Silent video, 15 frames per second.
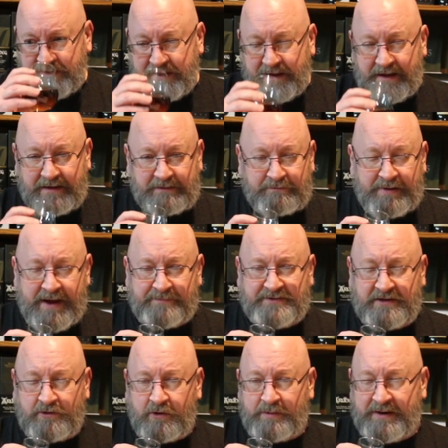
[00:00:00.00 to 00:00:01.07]
perhaps
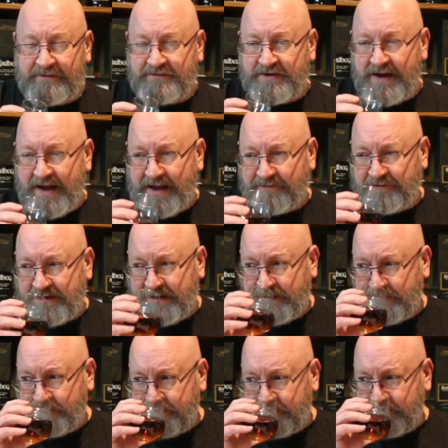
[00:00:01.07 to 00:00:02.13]
a little bit of toffee.